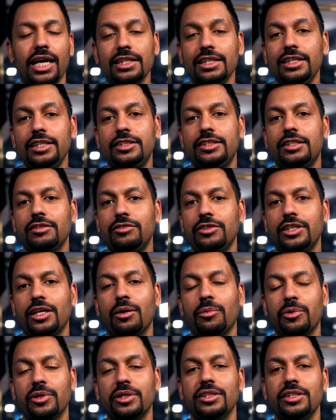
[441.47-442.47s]
At least
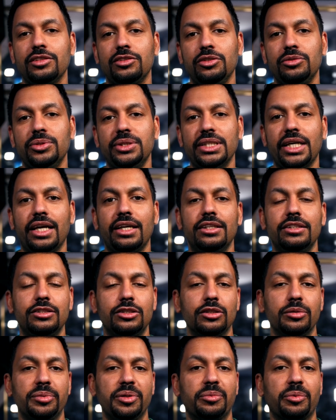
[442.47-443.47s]
if you get one of these new
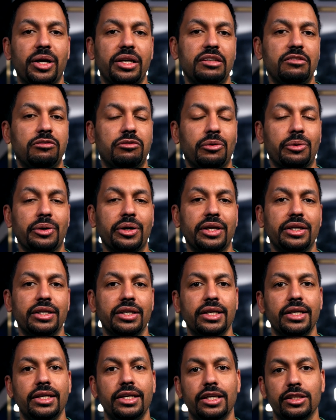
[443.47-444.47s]
Denons, you'll be ready for
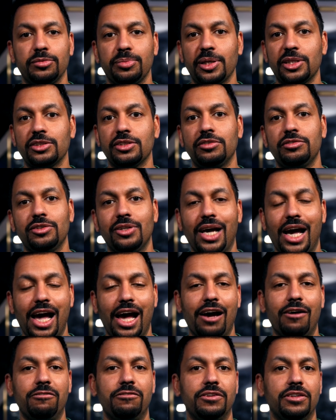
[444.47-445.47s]
it especially if you
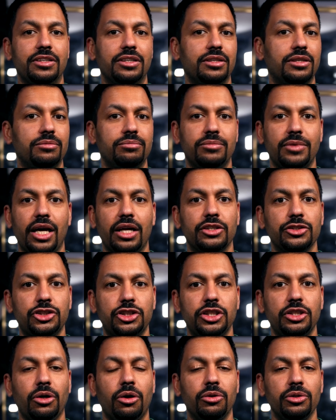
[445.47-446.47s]
have um,
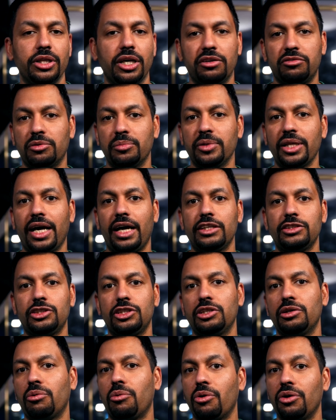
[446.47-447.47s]
LG OLED from
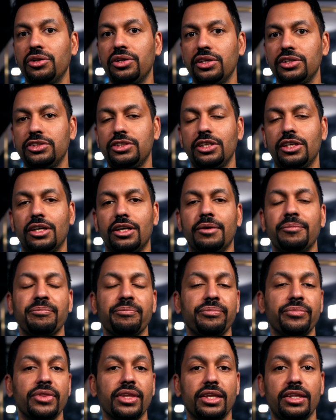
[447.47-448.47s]
last year or this
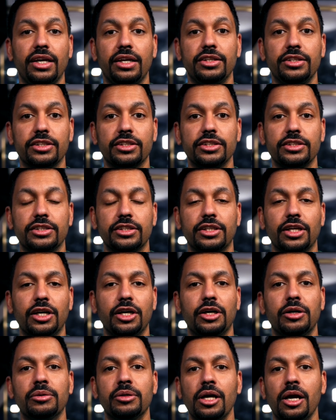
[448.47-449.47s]
year, then you're good to
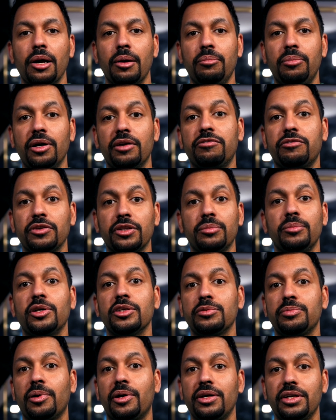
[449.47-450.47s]
go. But for
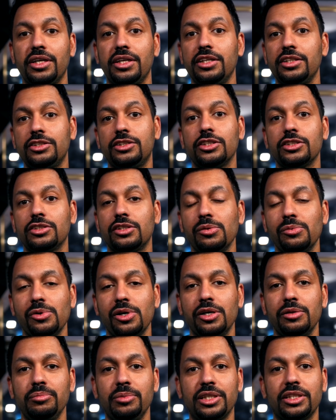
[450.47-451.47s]
the most part, it is just
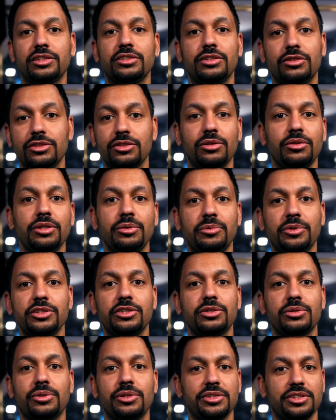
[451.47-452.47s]
the one because there's only
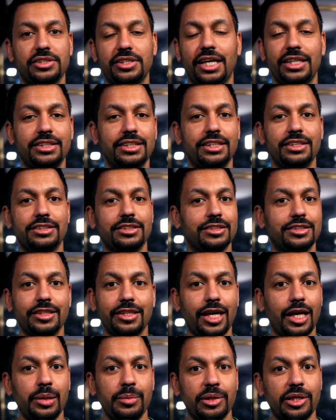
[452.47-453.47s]
one source. That's it,
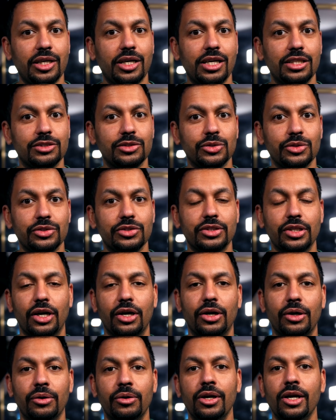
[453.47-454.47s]
just the gaming console.
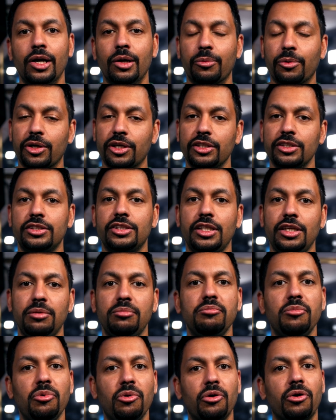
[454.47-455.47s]
So we're gonna
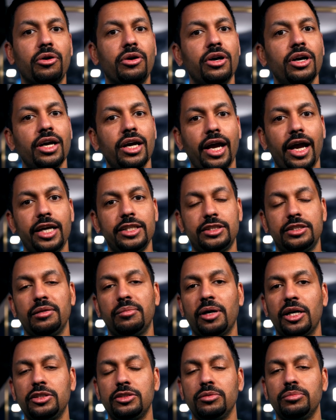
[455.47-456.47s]
see more
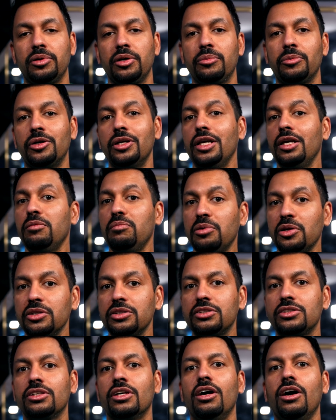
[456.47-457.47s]
HDMI 2.1
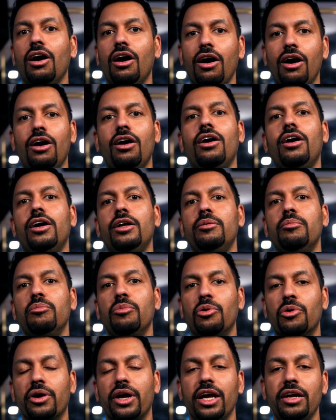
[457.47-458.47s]
inputs
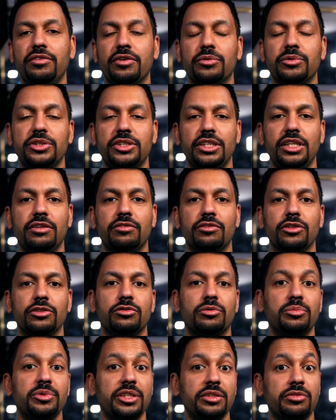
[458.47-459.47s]
on more AV
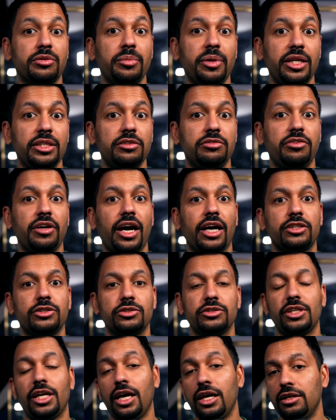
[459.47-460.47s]
receivers from different
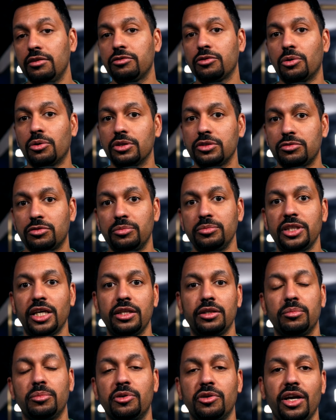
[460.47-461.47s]
manufacturers and of course
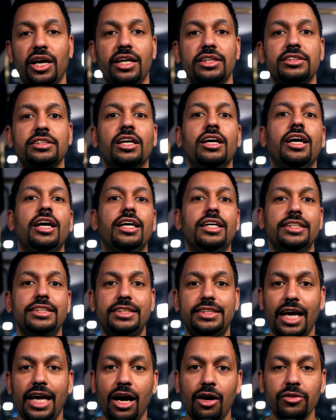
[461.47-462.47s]
from Denon Marantz
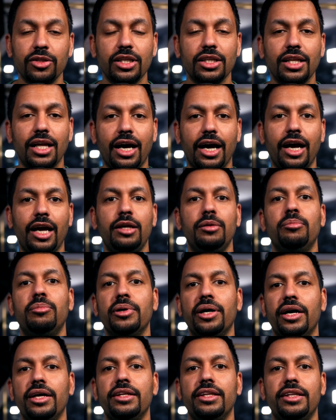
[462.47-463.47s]
down the
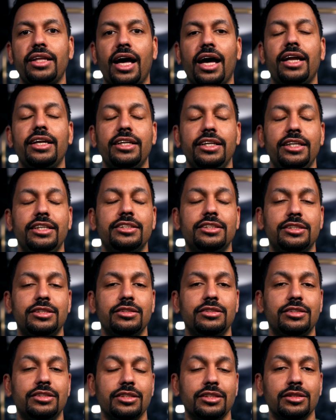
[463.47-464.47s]
line, but that
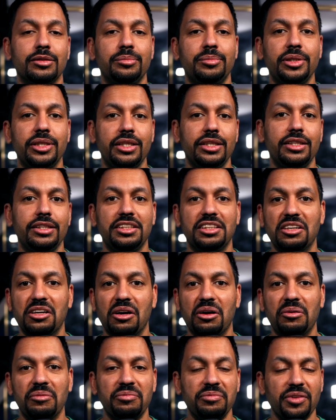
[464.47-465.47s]
needs to still be,
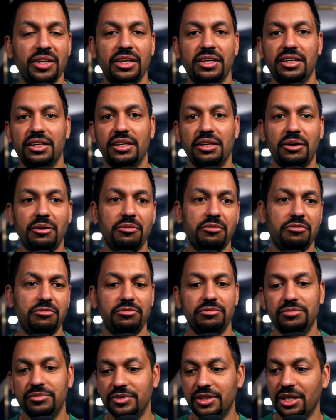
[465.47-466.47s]
you know, you know,
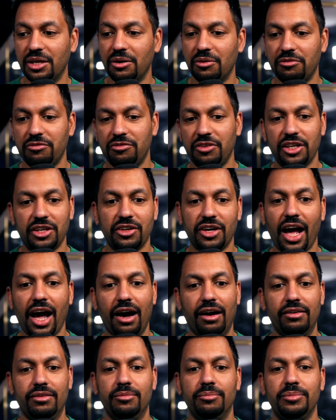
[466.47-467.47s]
you know,
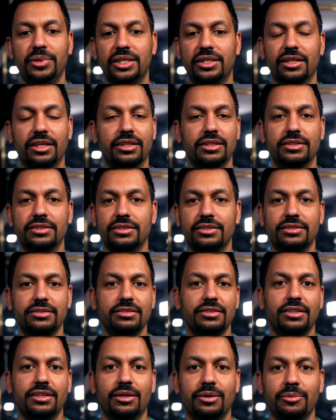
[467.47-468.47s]
figured out
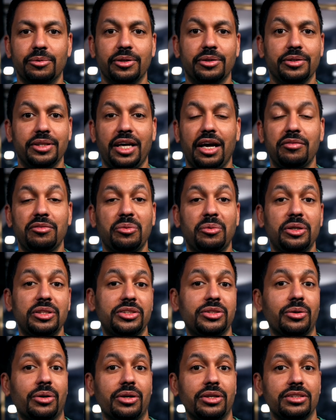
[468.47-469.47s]
because, you know, we only have the
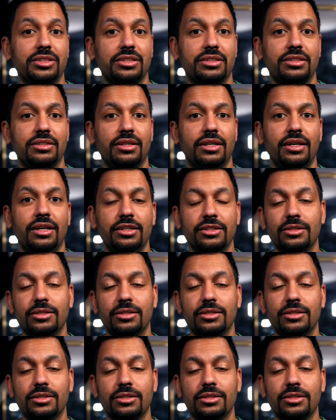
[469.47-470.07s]
one source.